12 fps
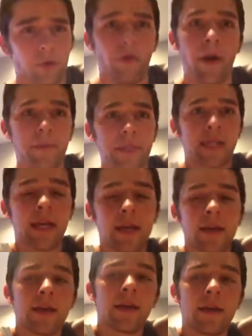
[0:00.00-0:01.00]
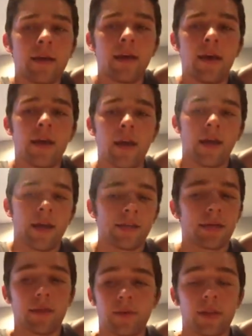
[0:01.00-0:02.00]
more reps,
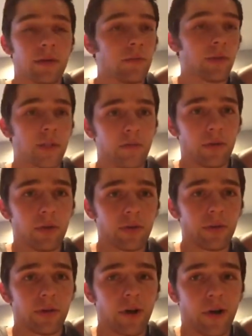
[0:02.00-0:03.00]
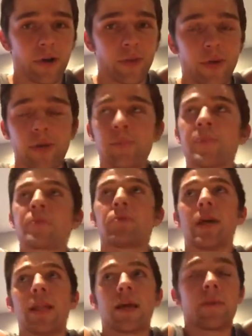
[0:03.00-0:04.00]
it's gonna be a little more difficult, a little harder, but
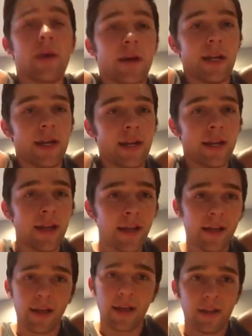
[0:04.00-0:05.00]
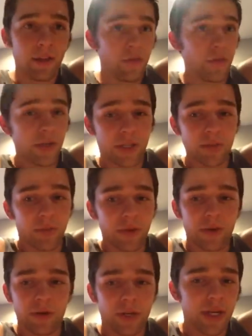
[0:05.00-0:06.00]
what I like about it, very
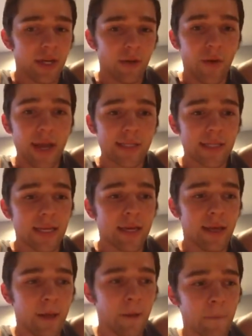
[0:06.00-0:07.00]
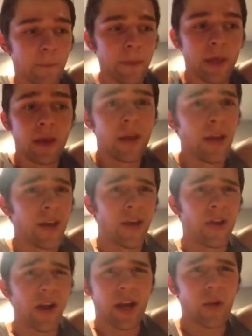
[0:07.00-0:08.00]
simple, you don't need any weights.
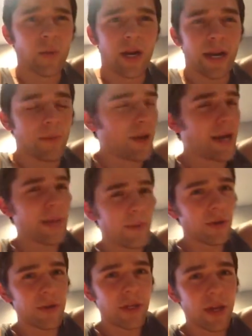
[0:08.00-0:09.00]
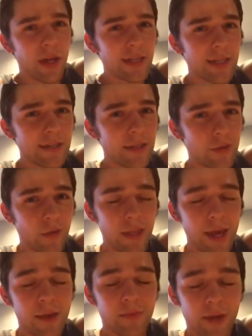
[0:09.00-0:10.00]
You're not gonna win any bodybuilding contest
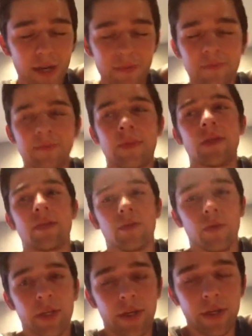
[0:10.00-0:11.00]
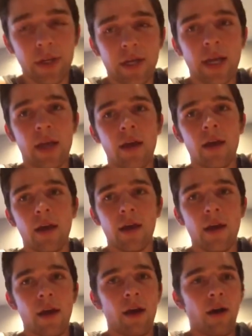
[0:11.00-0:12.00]
doing that, but it's a really good
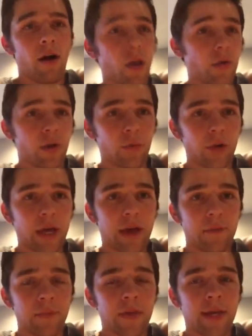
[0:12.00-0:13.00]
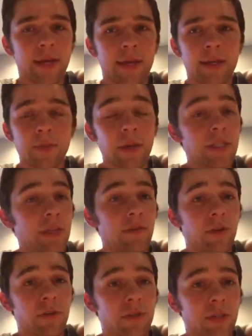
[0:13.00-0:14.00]
all-around workout, especially
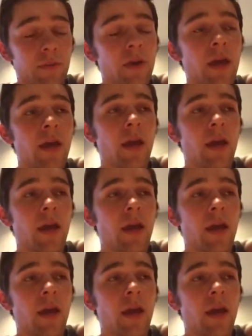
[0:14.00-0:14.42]
if you're doing some,